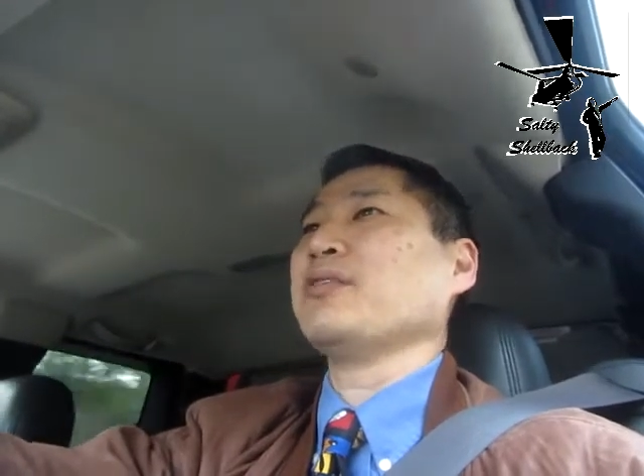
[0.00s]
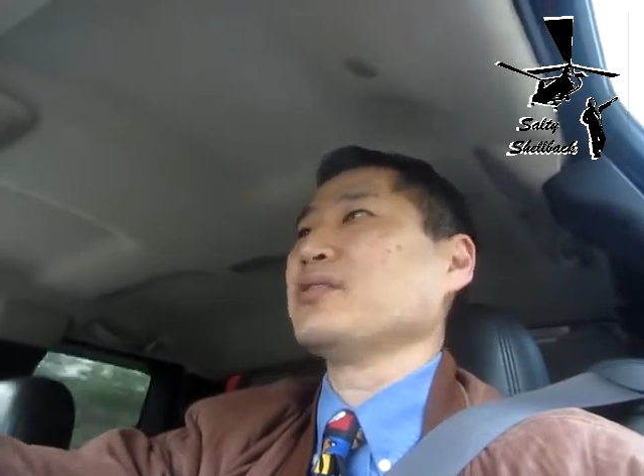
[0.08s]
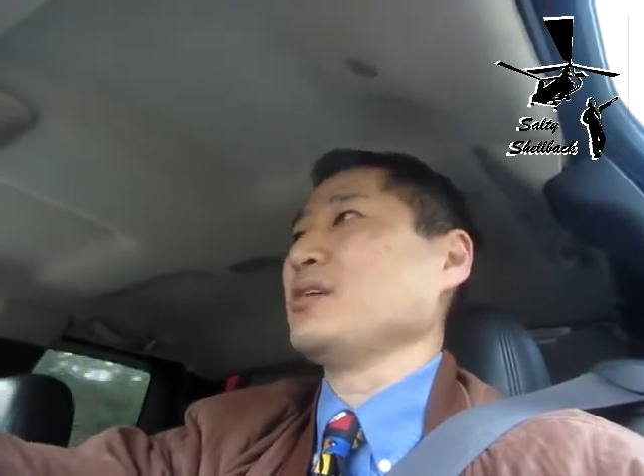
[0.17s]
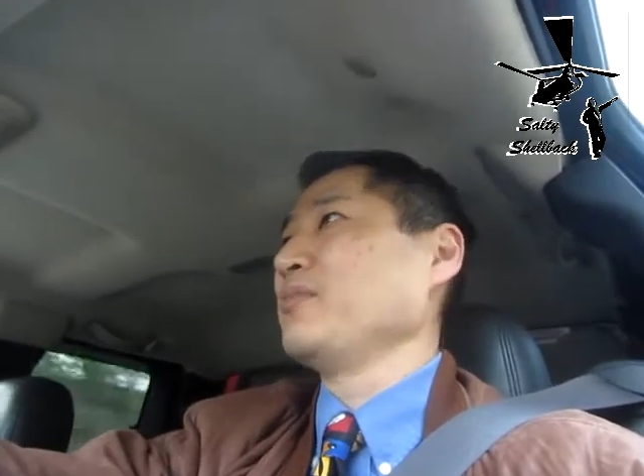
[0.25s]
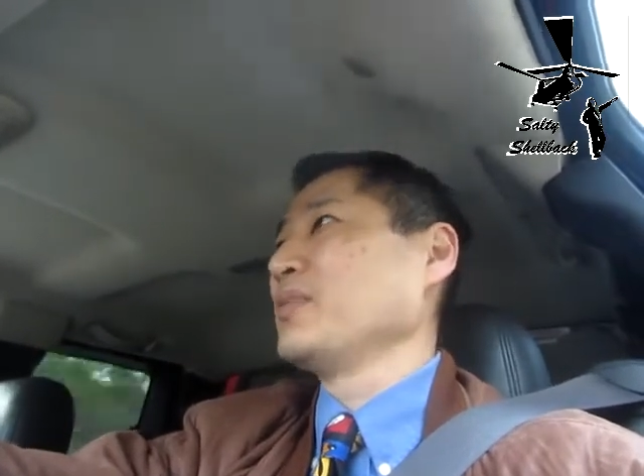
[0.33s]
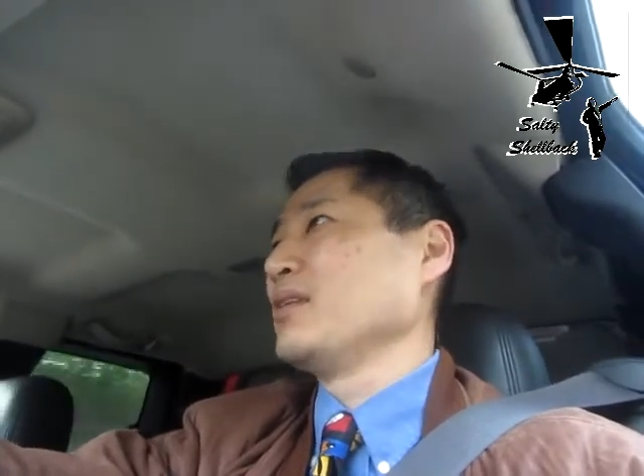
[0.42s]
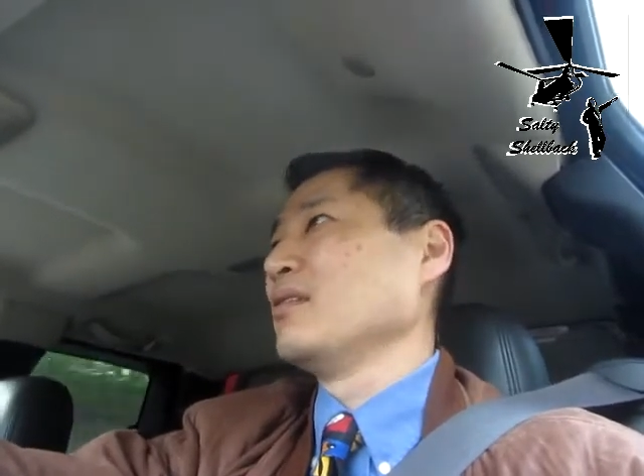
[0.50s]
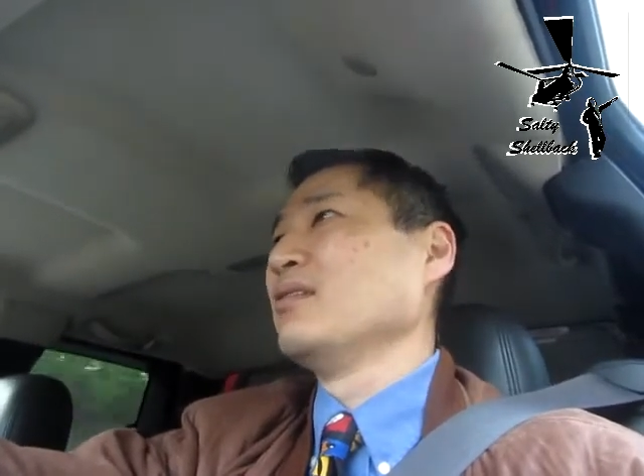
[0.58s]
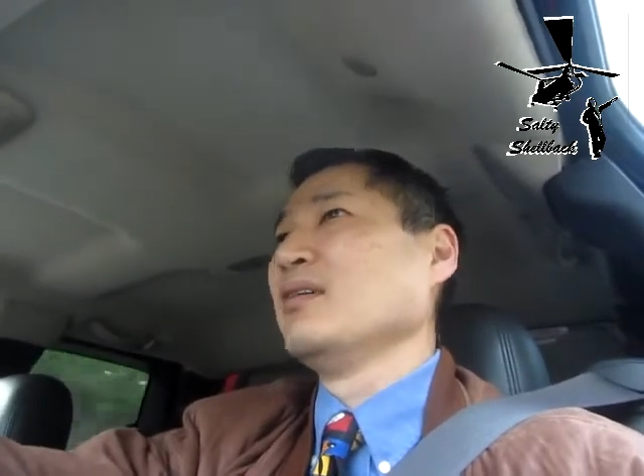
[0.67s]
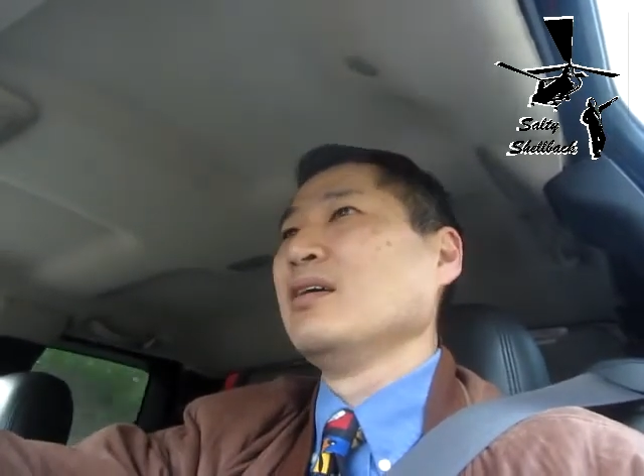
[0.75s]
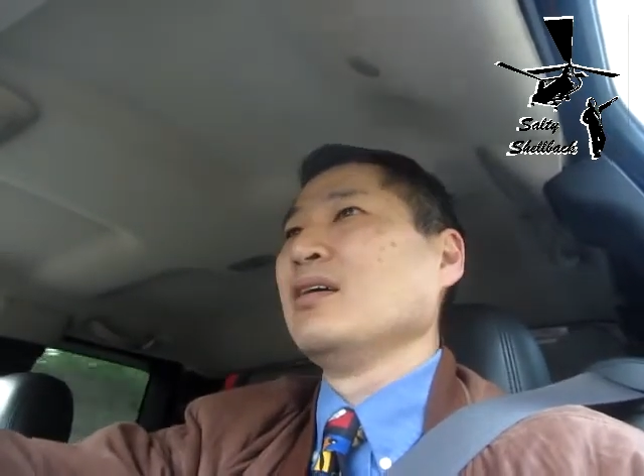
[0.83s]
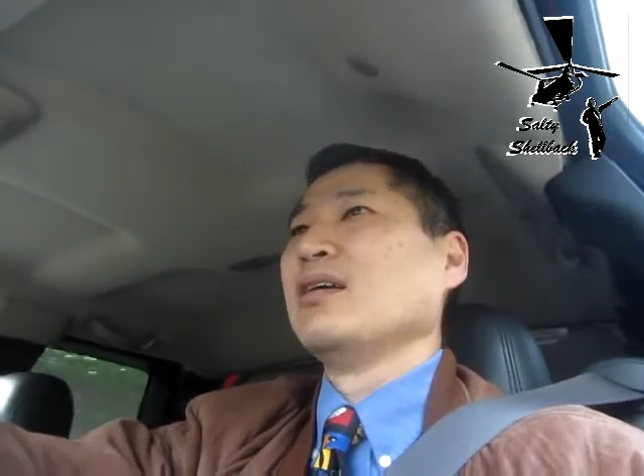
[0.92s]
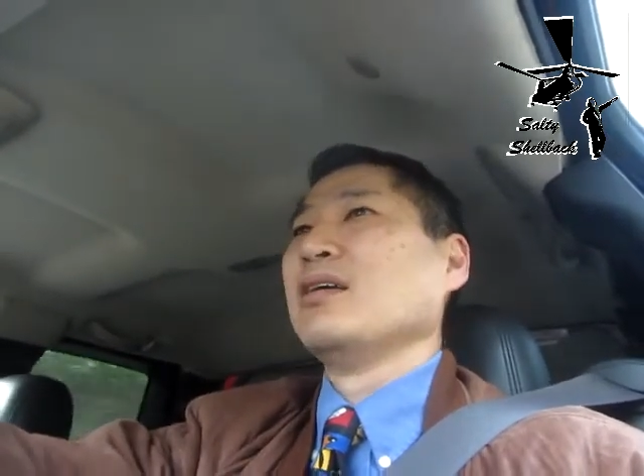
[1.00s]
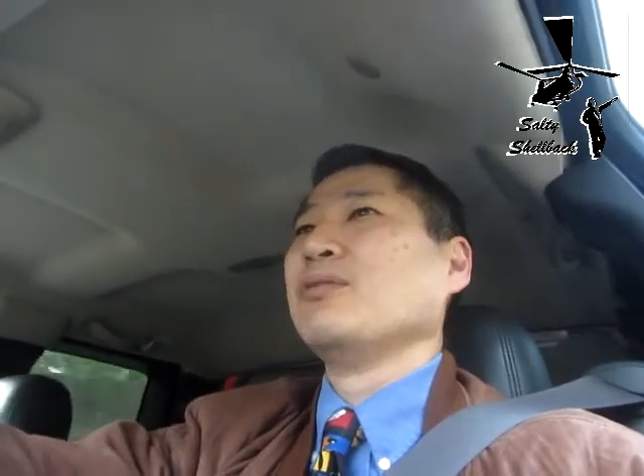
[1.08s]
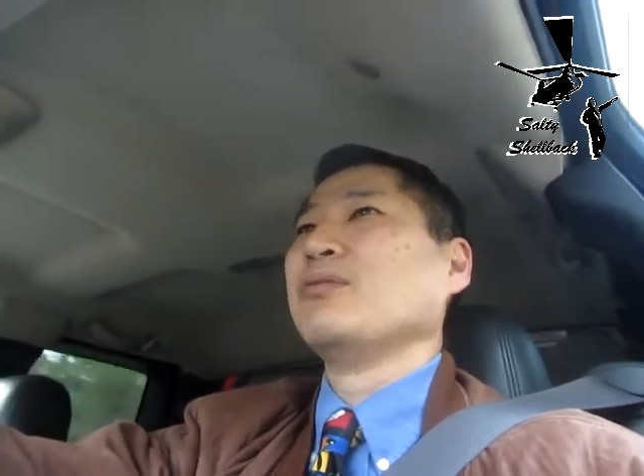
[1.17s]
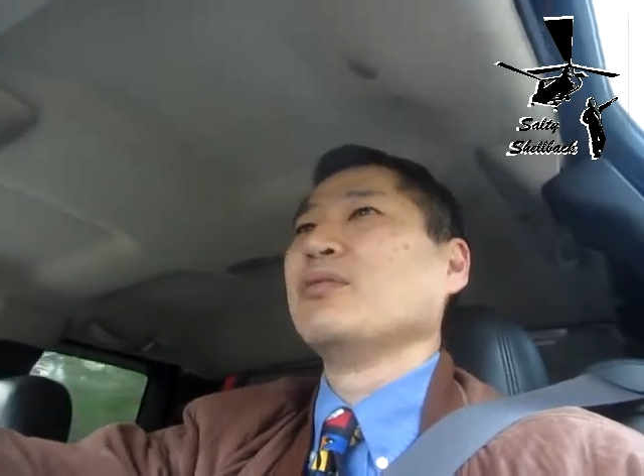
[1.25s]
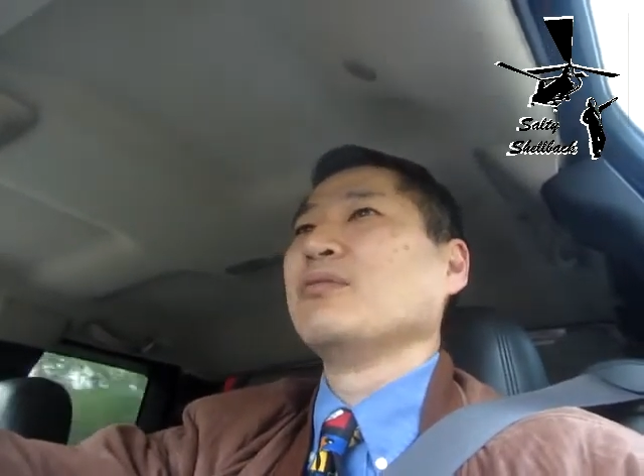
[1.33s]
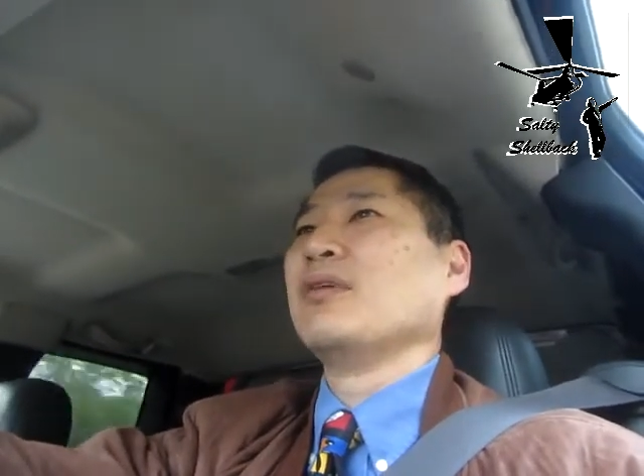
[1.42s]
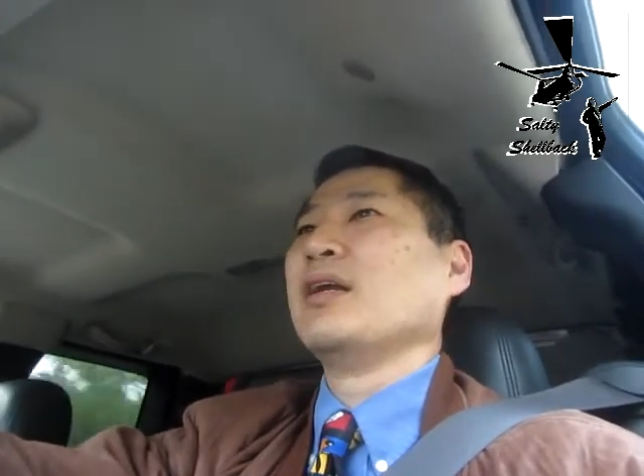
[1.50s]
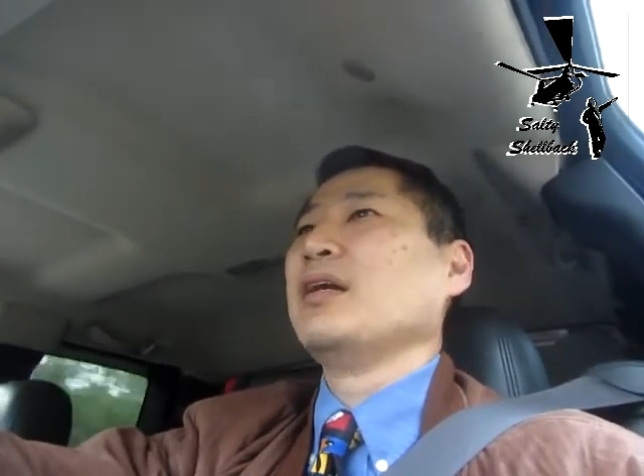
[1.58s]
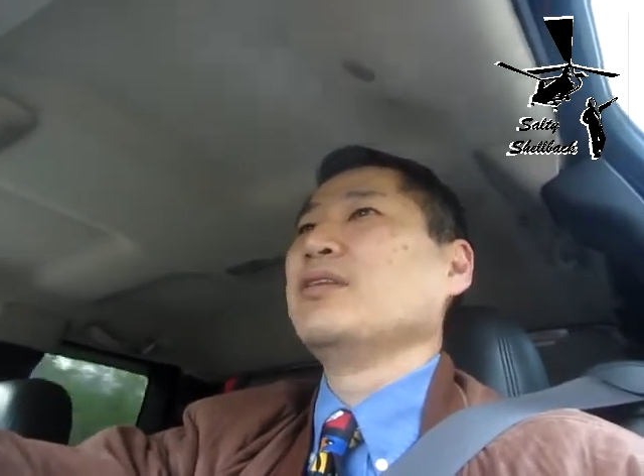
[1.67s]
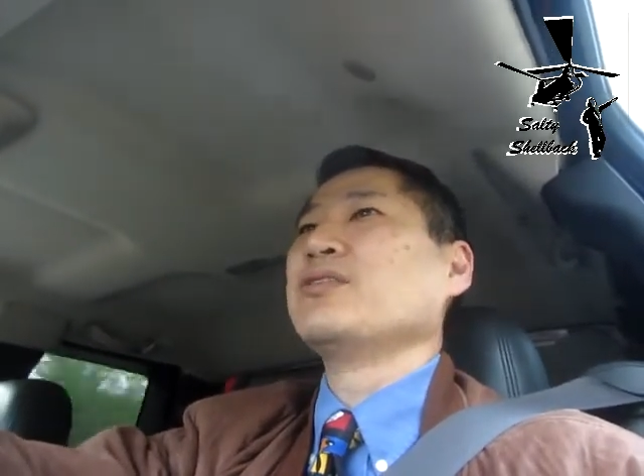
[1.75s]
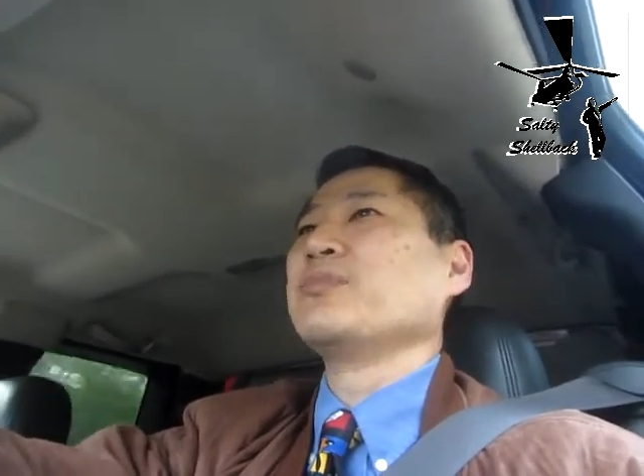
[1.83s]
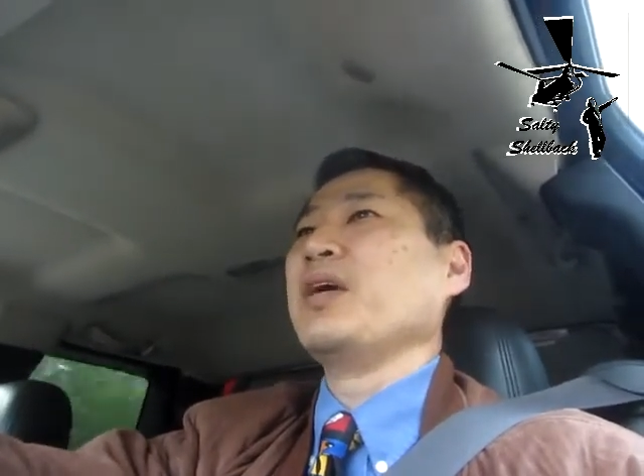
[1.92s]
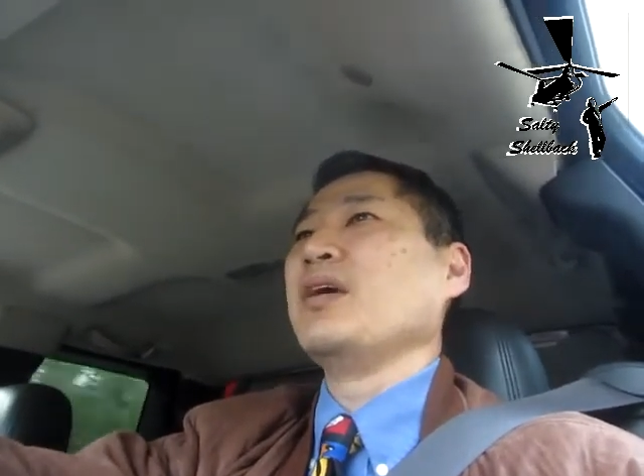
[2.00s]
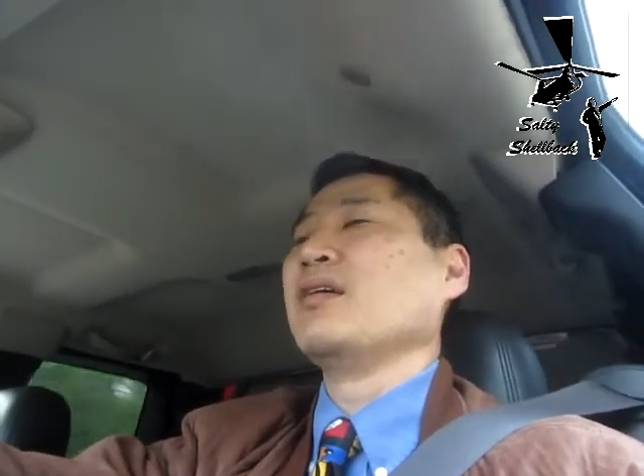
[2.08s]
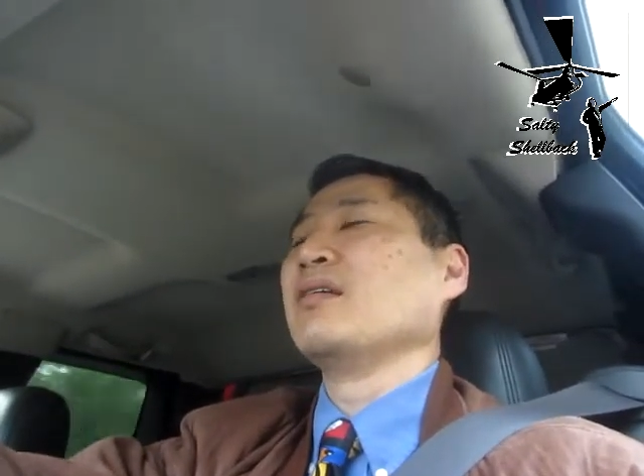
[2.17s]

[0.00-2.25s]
or something will run into me.